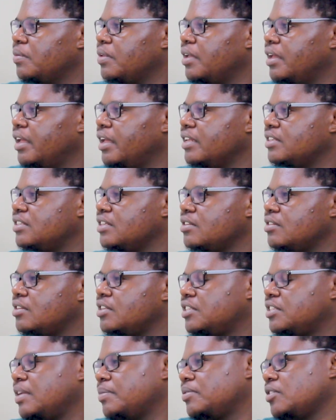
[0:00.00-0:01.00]
the
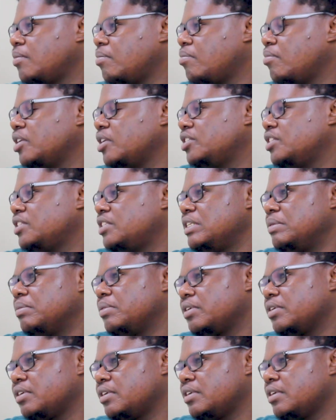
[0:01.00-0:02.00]
steps are much
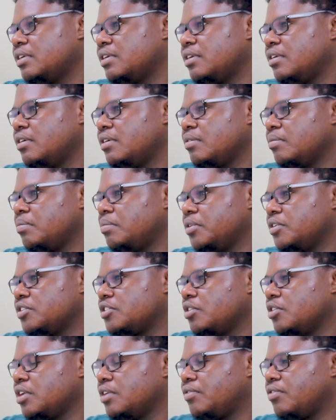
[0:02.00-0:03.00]
steeper, because
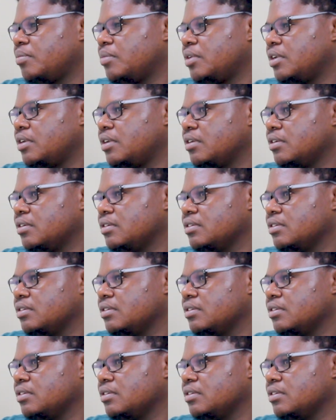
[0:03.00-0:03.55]
looking at it from a